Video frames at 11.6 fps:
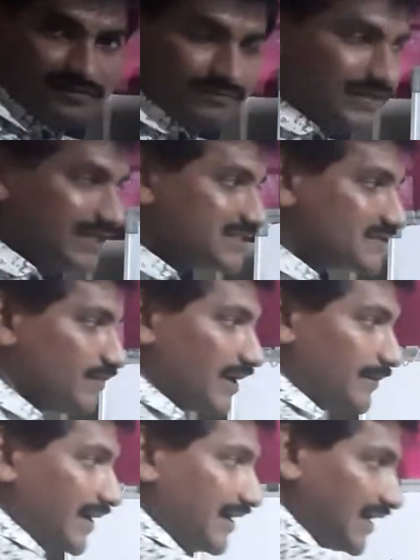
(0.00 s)
means
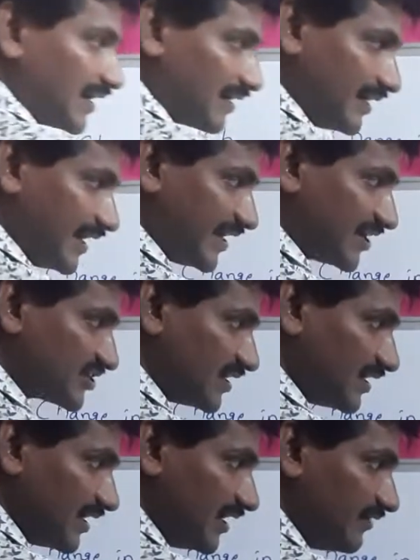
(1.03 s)
perpendicular
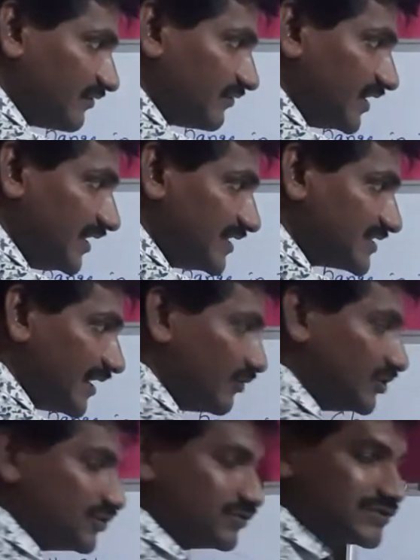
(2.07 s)
direction, if he is
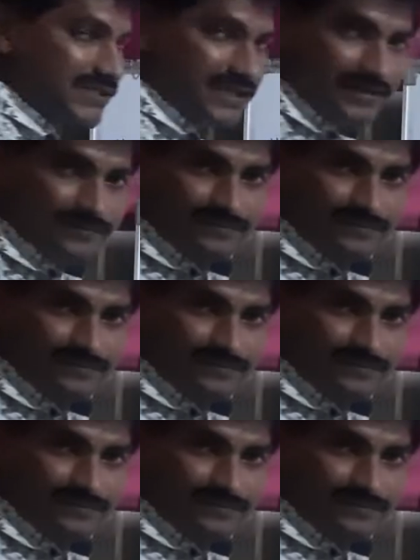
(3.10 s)
able to see,